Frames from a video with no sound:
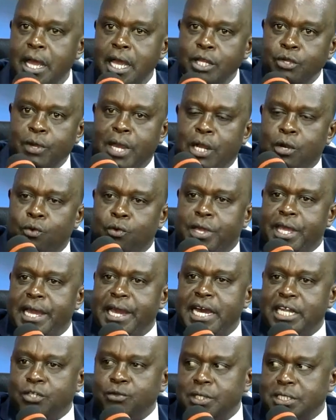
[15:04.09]
You are looking
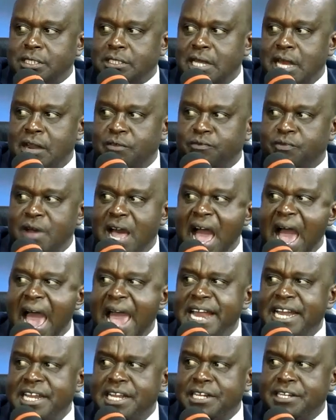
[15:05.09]
at yourself.
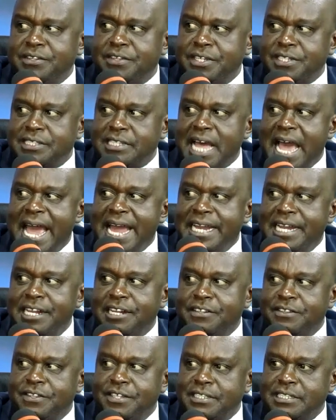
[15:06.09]
I need this. I
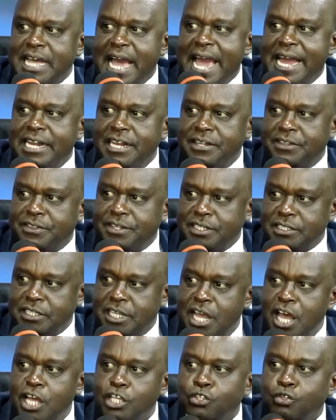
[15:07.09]
need this. I need this.
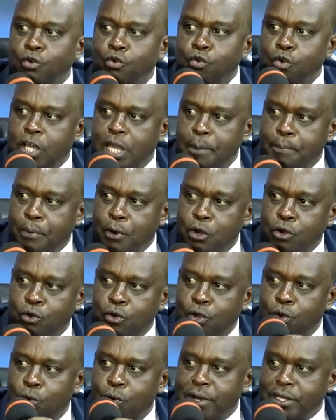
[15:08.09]
So you keep on
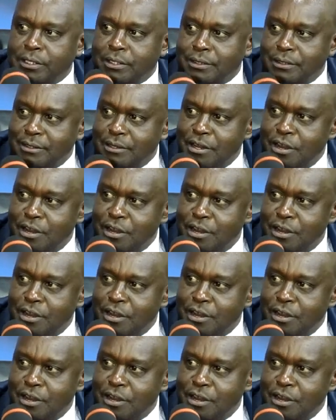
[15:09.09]
doing what?